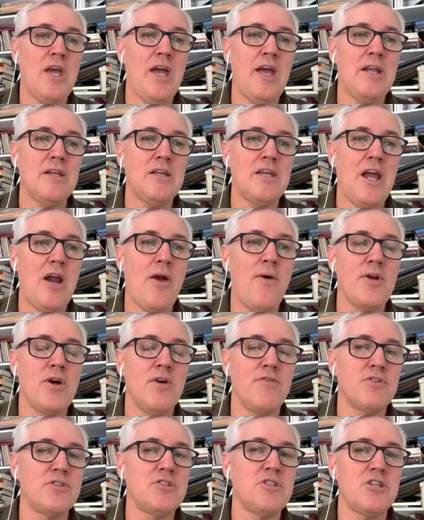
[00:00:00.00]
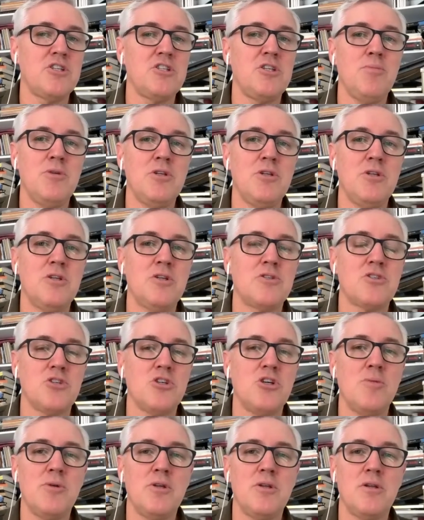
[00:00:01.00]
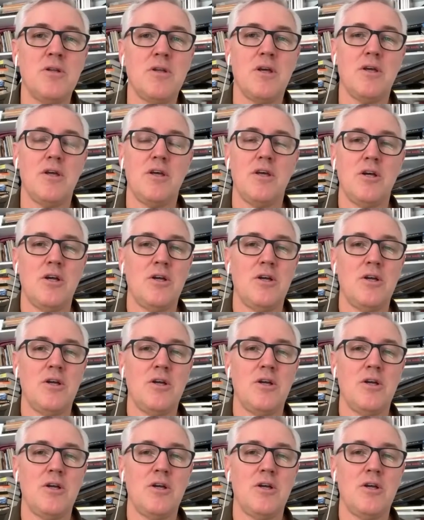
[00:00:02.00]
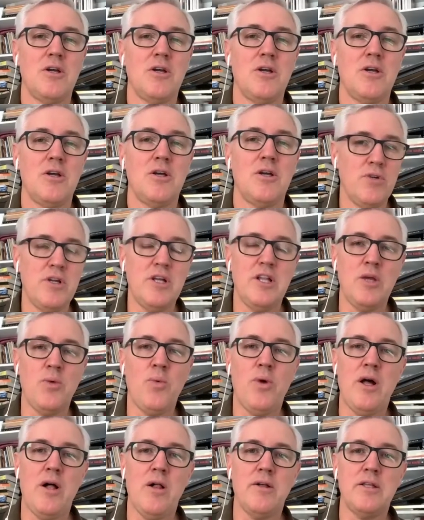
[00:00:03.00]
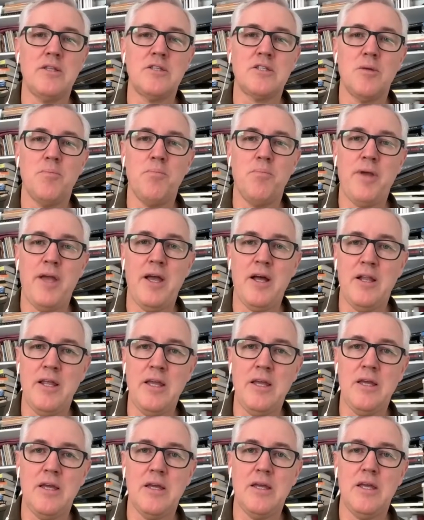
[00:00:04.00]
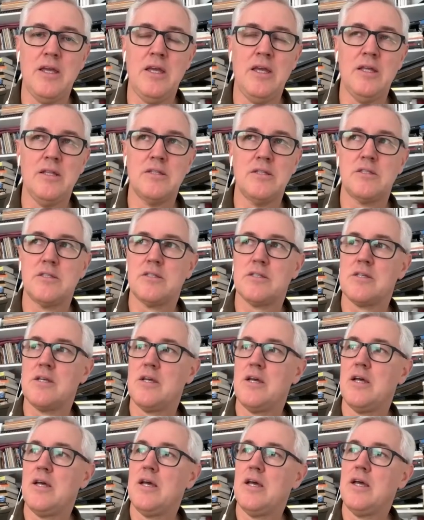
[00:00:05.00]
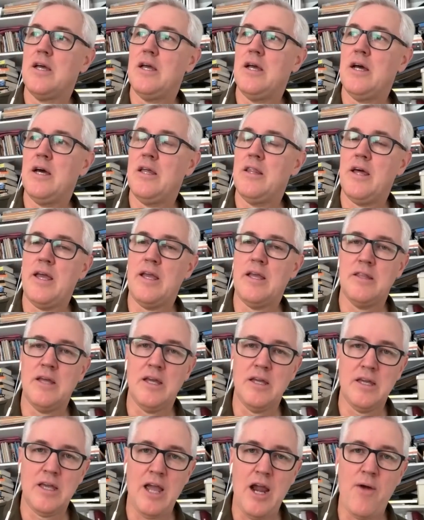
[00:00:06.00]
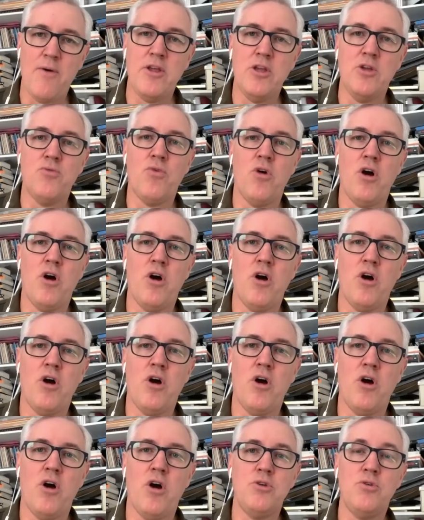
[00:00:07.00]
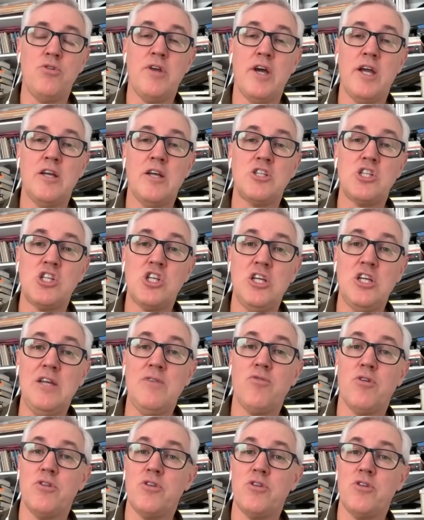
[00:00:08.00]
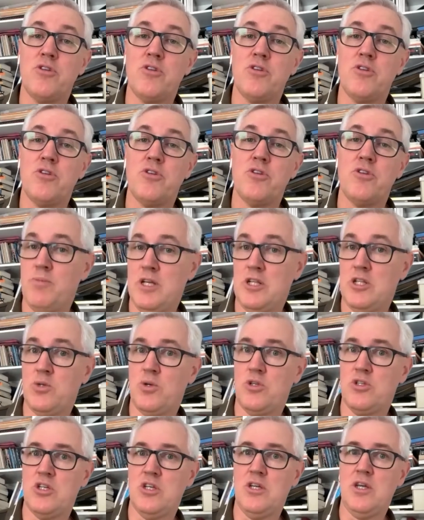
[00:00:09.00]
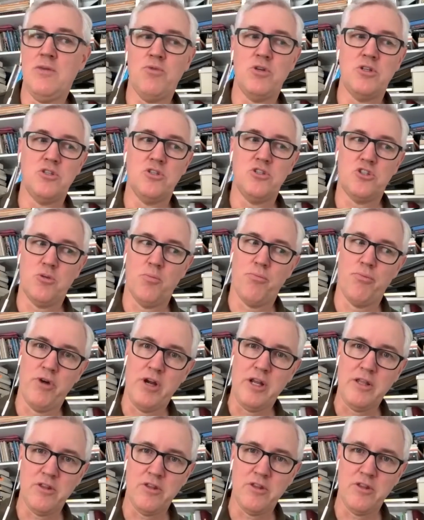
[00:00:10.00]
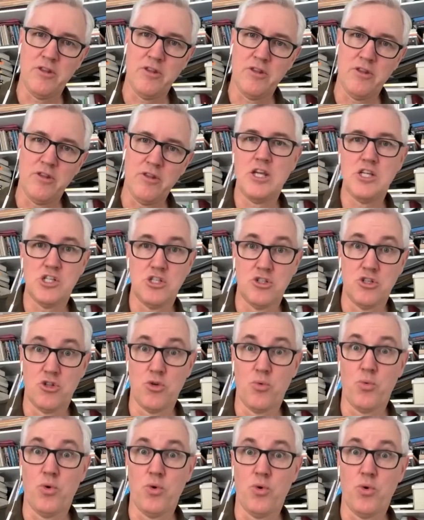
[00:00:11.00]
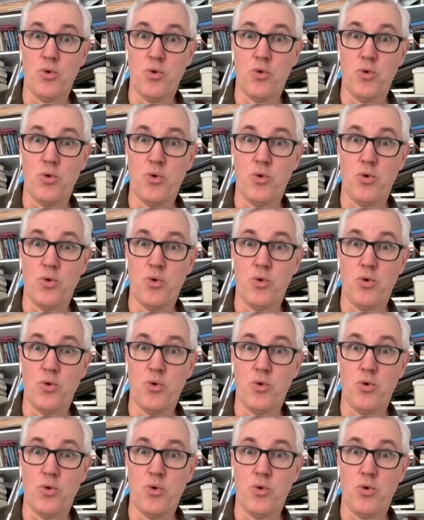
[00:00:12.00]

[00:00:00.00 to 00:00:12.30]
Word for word: can carry off a 60 minute sermon um, really well. It's compelling, it's uh, they they carry you right through with you. They achieve what the sermon is meant to achieve, which is to bring the congregation to the word